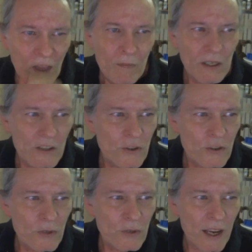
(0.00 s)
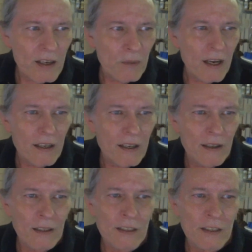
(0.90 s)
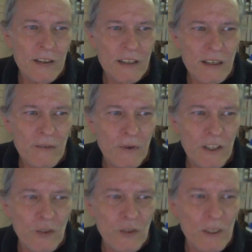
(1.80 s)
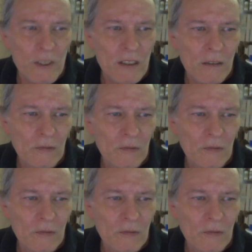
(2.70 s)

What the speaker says: because you can apply a LED for each window,